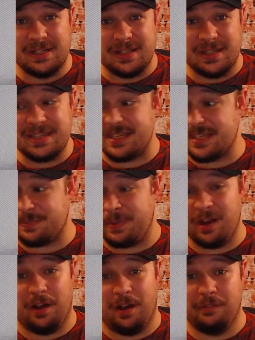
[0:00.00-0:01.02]
This has
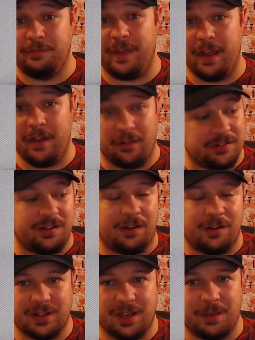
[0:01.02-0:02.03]
been a very
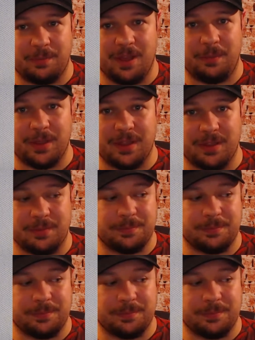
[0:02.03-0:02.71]
long time coming.